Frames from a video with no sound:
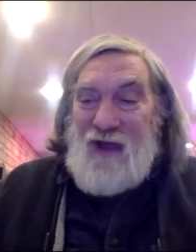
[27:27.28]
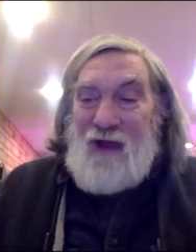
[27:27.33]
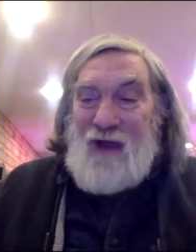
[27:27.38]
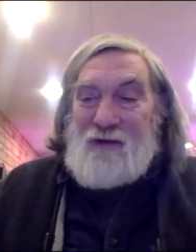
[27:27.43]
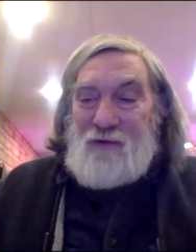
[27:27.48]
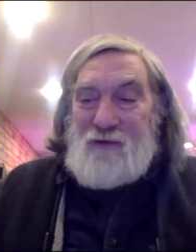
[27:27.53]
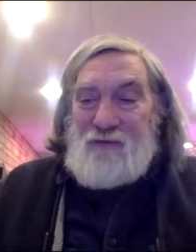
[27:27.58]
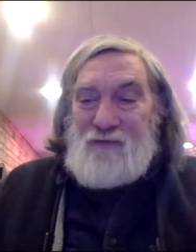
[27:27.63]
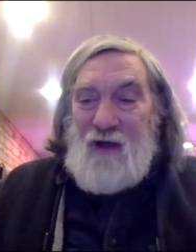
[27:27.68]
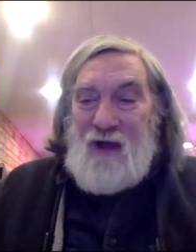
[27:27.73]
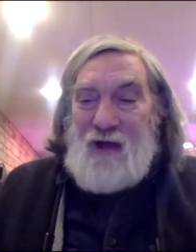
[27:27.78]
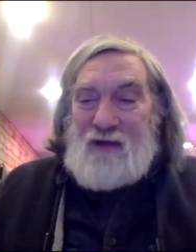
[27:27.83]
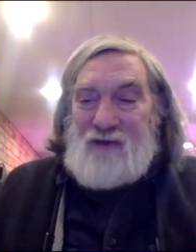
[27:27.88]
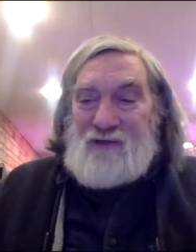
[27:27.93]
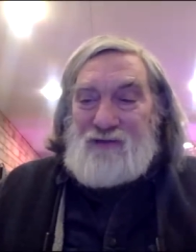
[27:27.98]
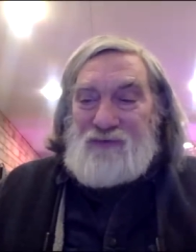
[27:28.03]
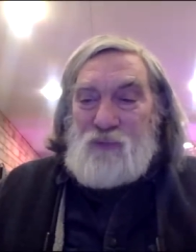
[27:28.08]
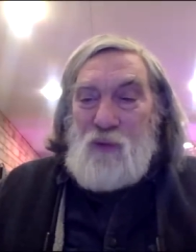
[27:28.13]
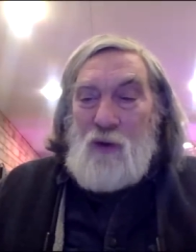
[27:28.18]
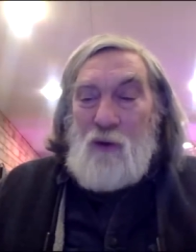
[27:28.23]
uh,
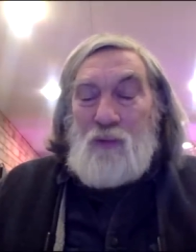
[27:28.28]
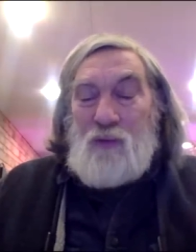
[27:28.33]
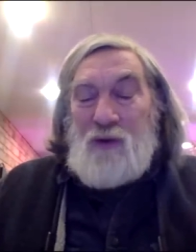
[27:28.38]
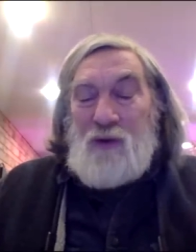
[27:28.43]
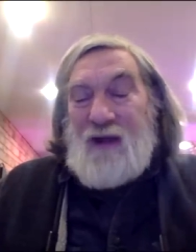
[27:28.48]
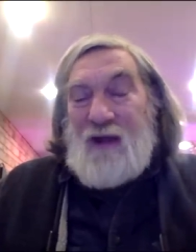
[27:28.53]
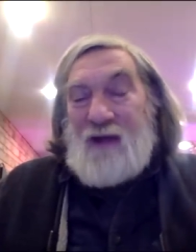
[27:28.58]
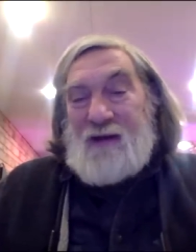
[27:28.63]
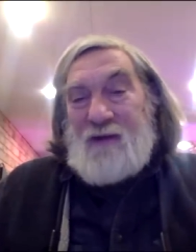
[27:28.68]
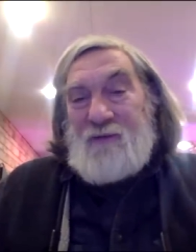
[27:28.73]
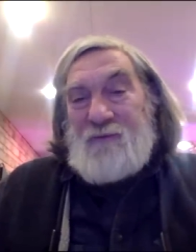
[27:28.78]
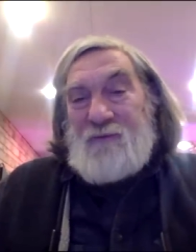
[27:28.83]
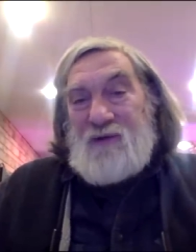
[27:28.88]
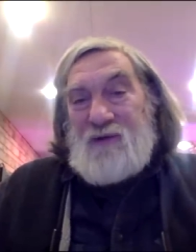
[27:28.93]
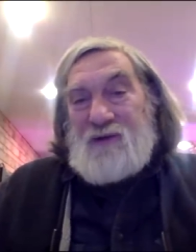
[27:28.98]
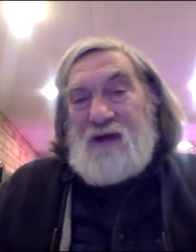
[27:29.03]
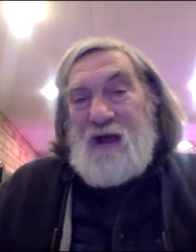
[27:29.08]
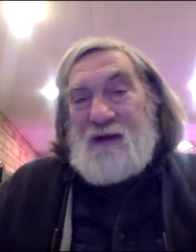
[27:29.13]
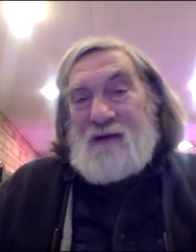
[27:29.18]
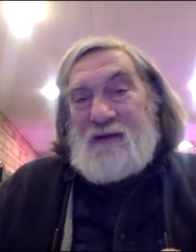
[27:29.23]
sacrifice what we're
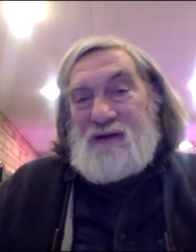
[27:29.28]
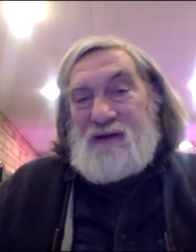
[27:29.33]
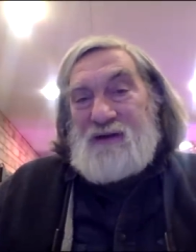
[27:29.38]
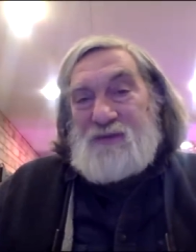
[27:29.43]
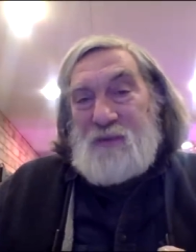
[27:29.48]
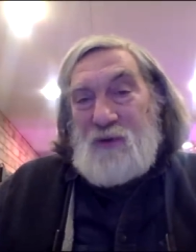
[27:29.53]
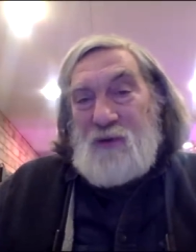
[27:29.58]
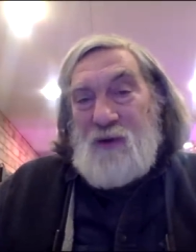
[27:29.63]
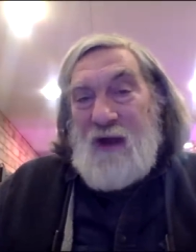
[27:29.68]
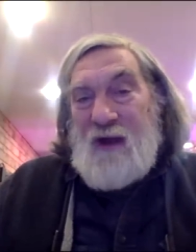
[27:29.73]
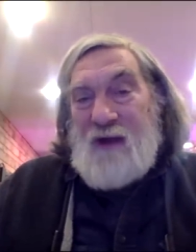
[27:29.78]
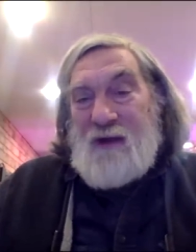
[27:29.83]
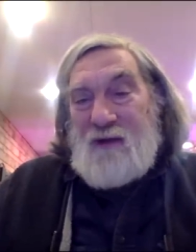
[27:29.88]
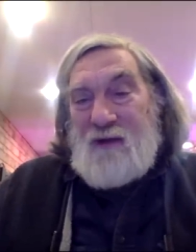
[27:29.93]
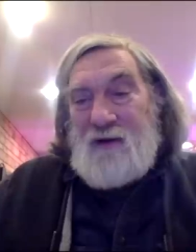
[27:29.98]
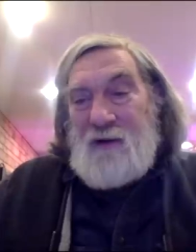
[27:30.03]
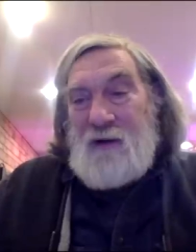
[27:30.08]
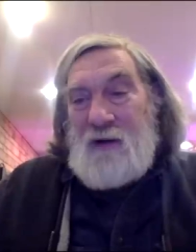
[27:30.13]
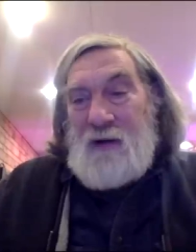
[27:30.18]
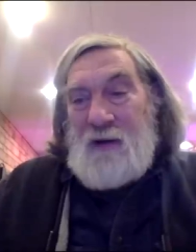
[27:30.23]
getting for tonnage
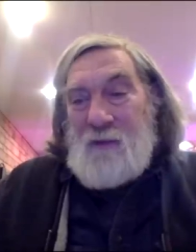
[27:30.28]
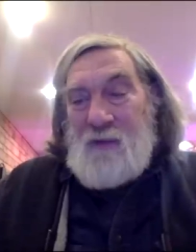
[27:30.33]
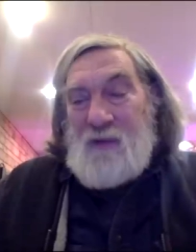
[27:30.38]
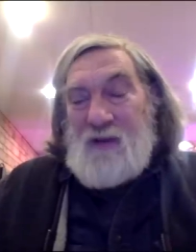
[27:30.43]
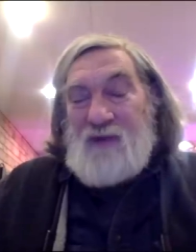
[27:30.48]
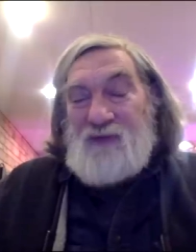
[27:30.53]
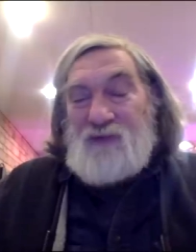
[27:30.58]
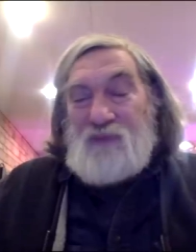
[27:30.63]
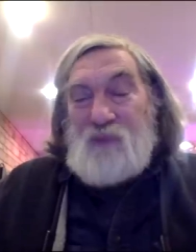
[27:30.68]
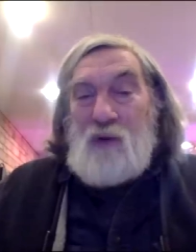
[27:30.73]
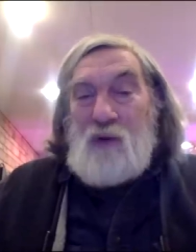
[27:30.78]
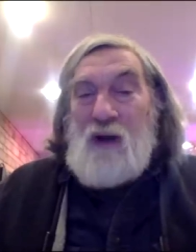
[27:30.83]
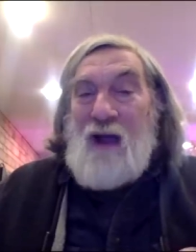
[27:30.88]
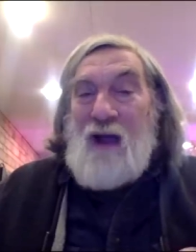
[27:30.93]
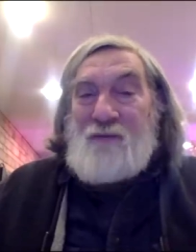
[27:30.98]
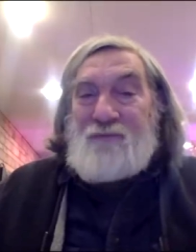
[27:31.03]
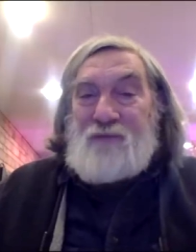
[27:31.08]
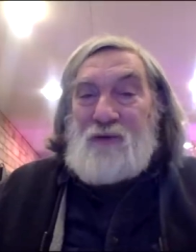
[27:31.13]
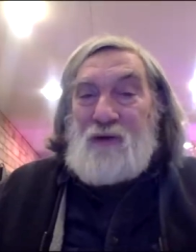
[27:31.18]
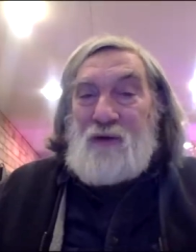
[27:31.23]
per acre
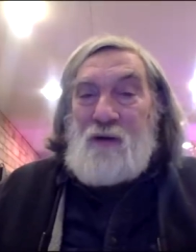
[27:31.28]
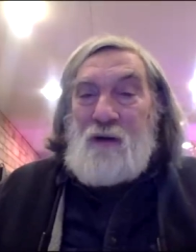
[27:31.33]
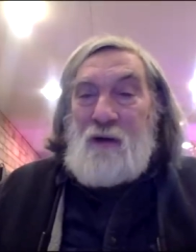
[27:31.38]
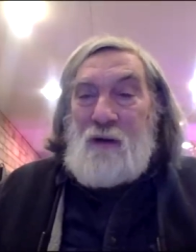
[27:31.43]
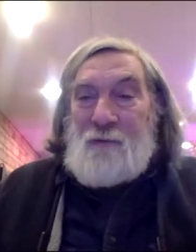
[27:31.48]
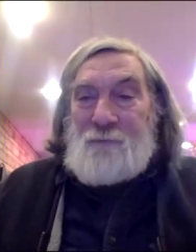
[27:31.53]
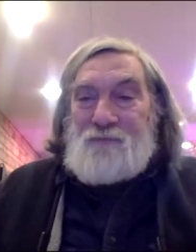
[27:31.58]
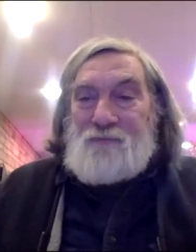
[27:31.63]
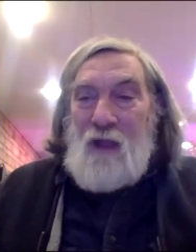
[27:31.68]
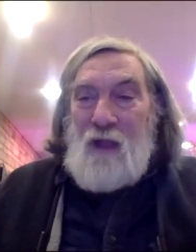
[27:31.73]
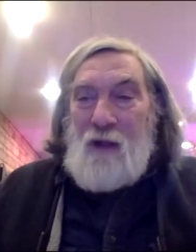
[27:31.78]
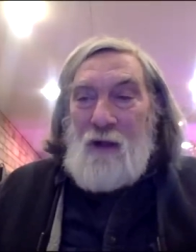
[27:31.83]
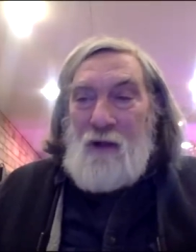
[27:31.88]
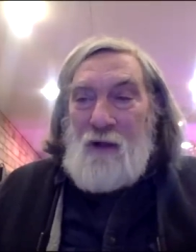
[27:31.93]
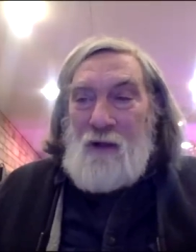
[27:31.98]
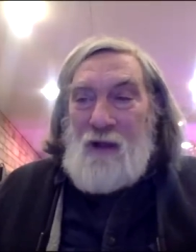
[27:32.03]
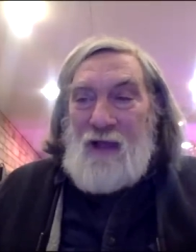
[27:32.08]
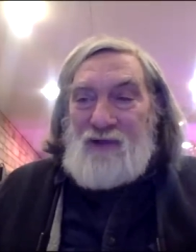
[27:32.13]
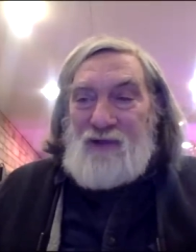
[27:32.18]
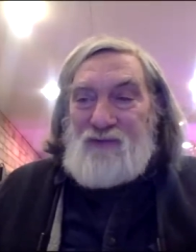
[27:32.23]
because we're after
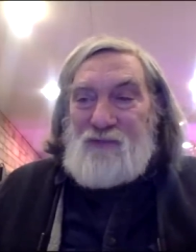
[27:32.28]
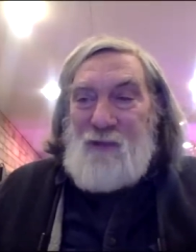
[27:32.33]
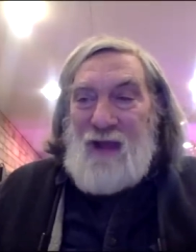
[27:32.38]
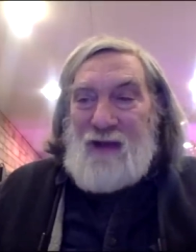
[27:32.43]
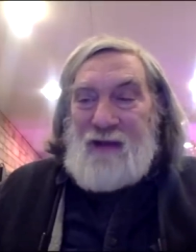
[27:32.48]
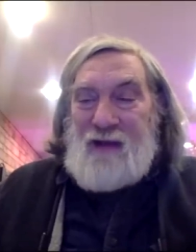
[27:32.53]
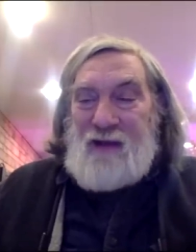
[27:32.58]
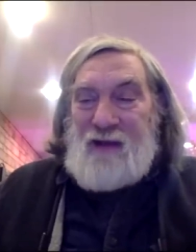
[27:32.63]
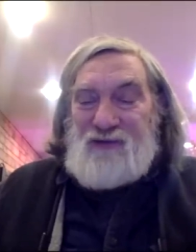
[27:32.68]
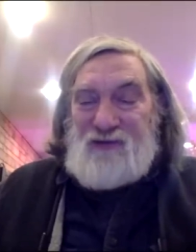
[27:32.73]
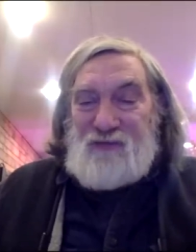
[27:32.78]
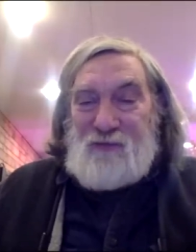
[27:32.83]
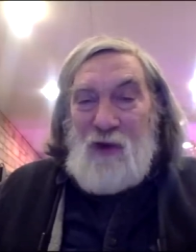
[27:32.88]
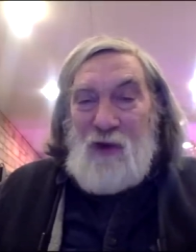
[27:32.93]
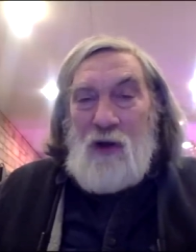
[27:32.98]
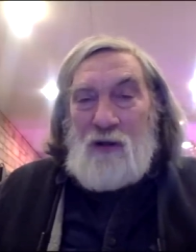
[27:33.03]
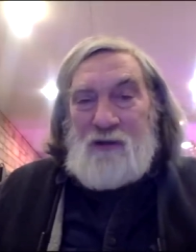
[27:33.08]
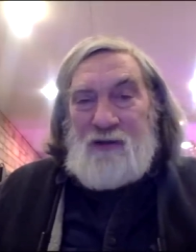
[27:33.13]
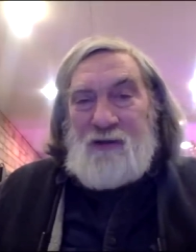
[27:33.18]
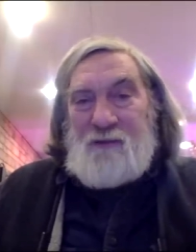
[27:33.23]
uh, as
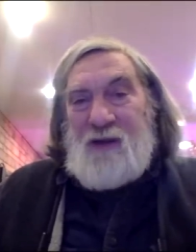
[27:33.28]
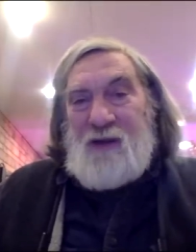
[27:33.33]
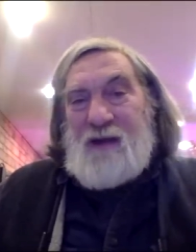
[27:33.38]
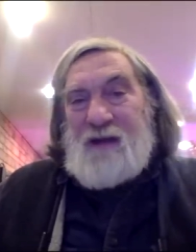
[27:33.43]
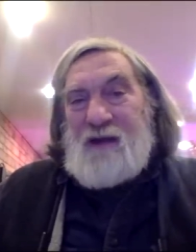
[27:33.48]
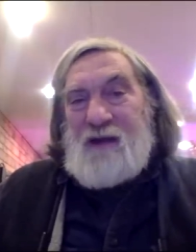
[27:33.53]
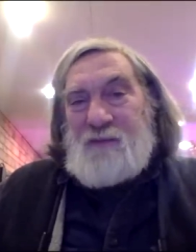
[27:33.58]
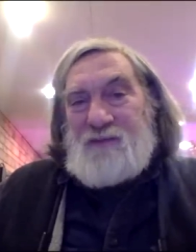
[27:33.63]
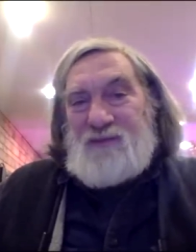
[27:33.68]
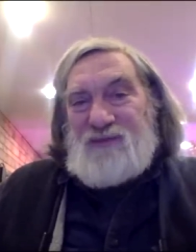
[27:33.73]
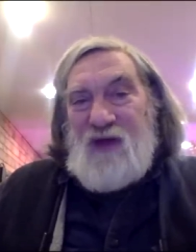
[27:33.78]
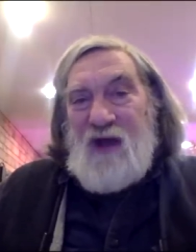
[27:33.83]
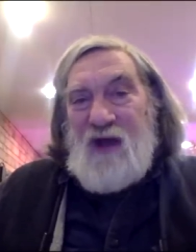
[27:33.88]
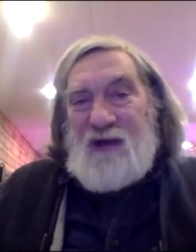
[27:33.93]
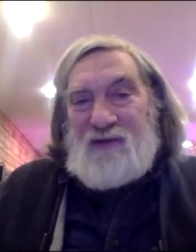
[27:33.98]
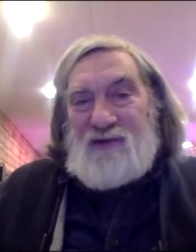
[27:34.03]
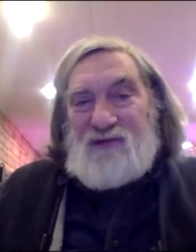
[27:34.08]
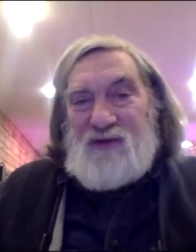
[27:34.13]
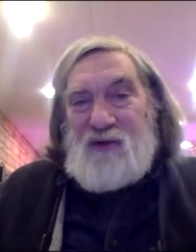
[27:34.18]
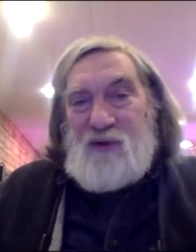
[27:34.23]
many small and
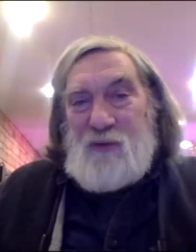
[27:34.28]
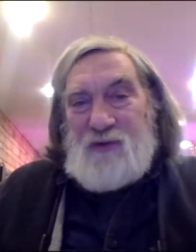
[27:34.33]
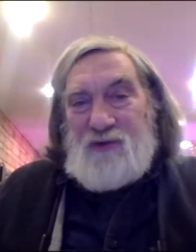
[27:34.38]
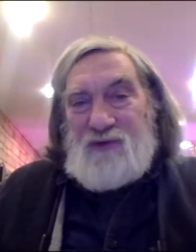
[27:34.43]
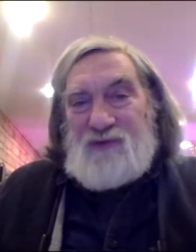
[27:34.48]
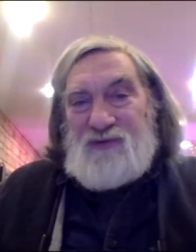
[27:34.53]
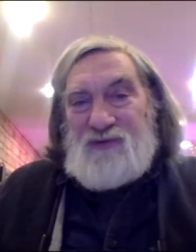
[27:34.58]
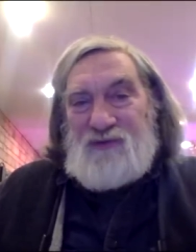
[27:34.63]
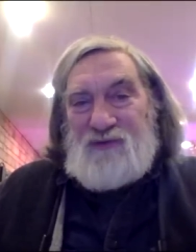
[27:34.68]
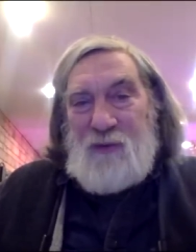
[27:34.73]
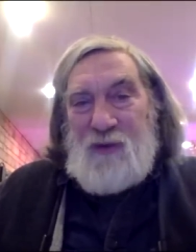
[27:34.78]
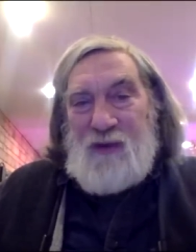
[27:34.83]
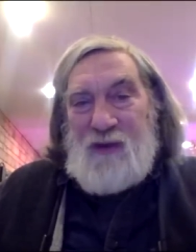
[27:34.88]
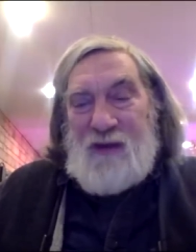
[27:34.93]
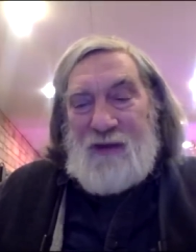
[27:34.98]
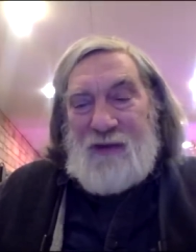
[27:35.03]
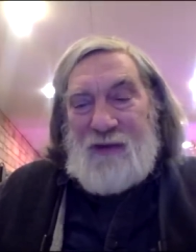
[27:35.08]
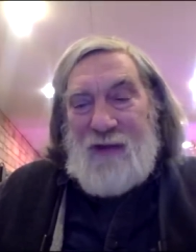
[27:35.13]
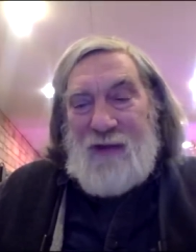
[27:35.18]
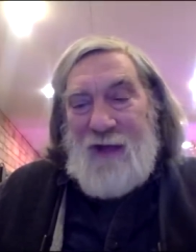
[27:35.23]
medium sized
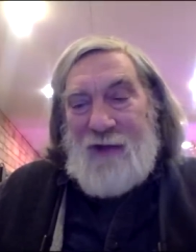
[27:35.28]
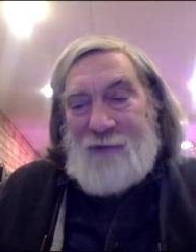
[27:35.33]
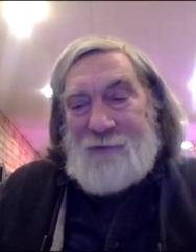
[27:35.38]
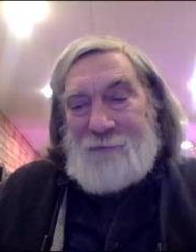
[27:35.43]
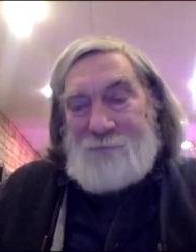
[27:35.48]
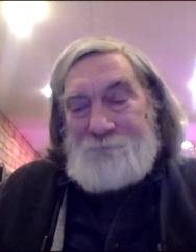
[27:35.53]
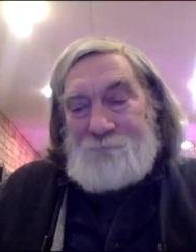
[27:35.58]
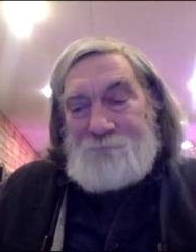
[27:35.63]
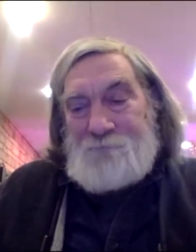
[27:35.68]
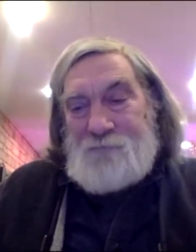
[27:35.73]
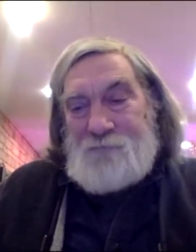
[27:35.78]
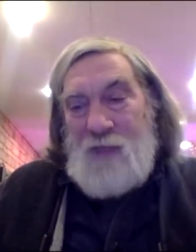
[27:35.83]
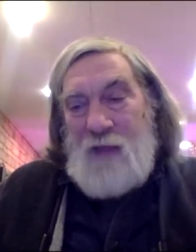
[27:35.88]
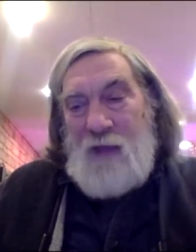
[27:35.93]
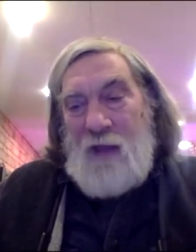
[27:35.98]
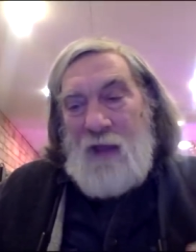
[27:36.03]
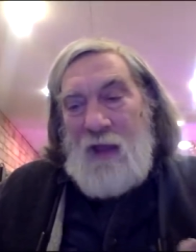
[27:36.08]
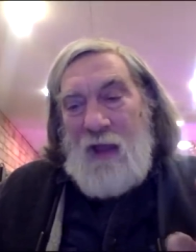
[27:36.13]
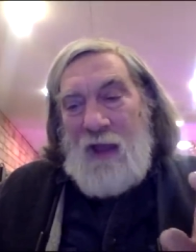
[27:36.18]
tubers as we can get.